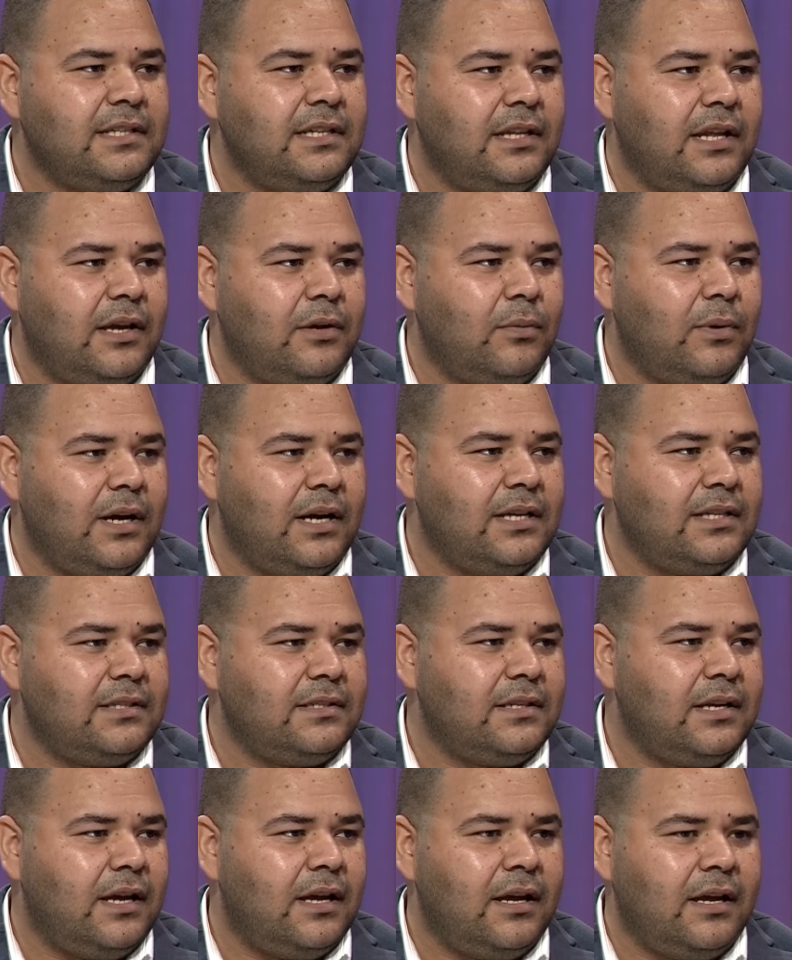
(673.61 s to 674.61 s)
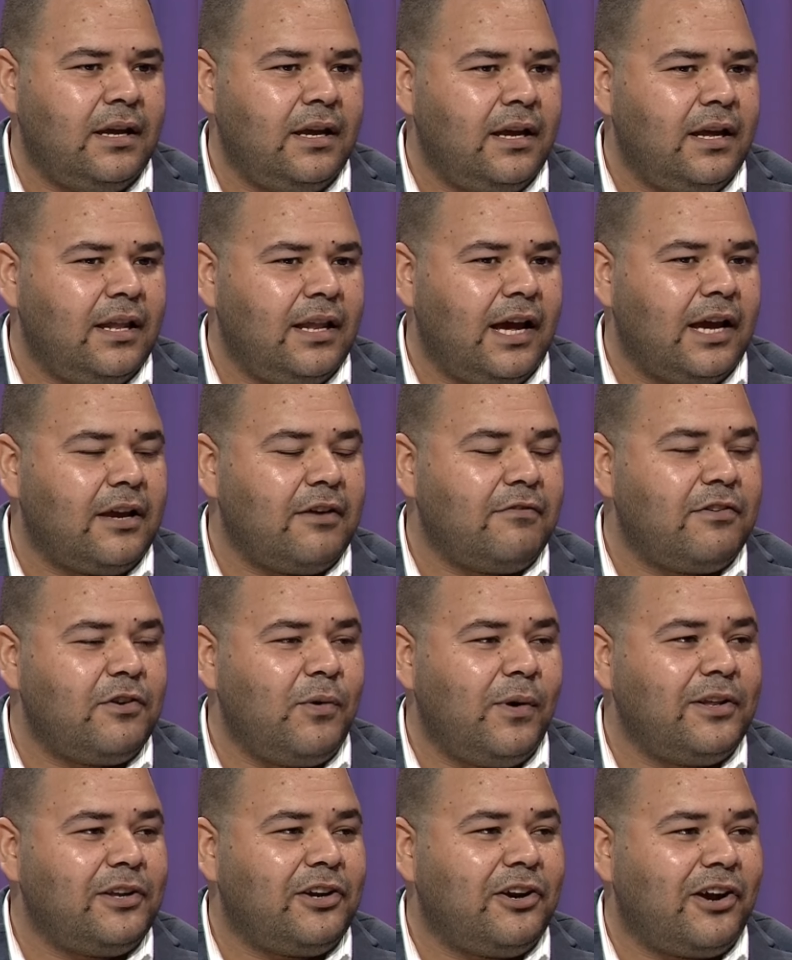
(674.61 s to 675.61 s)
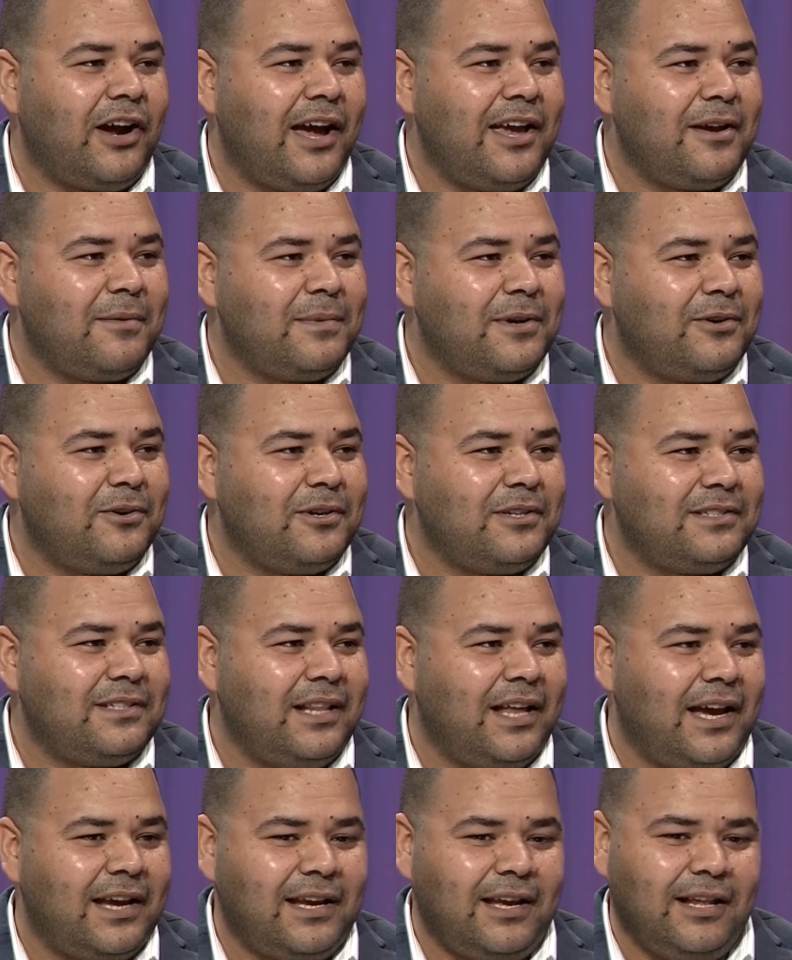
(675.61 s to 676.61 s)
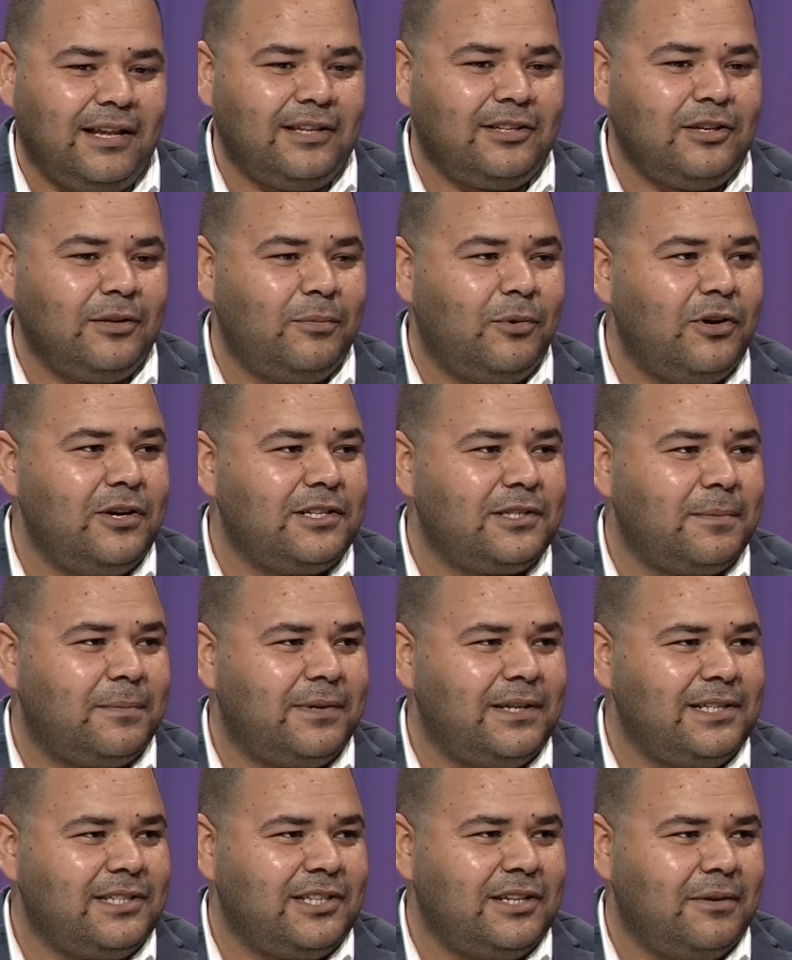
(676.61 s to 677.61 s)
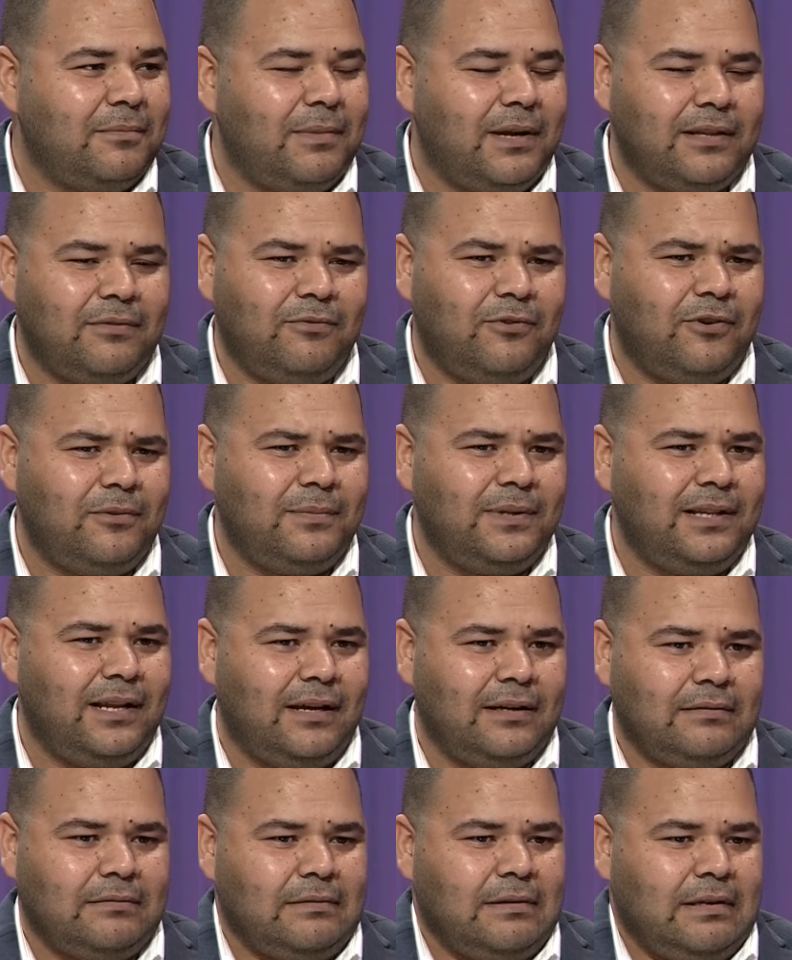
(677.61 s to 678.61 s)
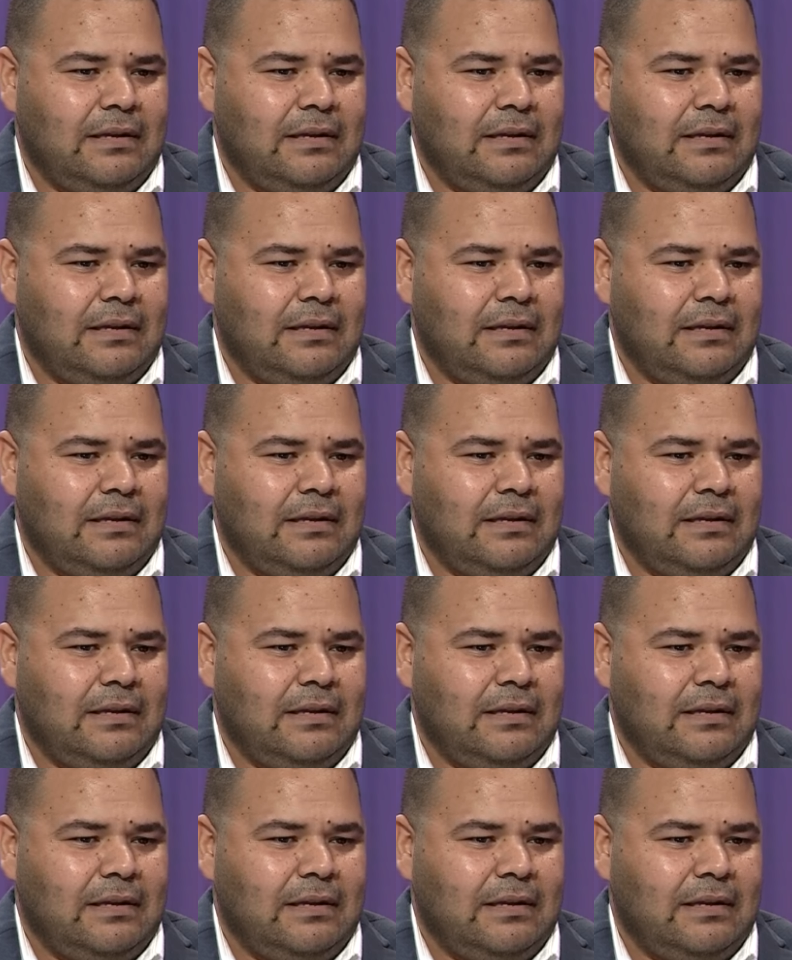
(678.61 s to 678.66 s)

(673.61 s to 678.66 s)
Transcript: And I was uh, like everyone crying because like a little boy is preaching, but for me, like,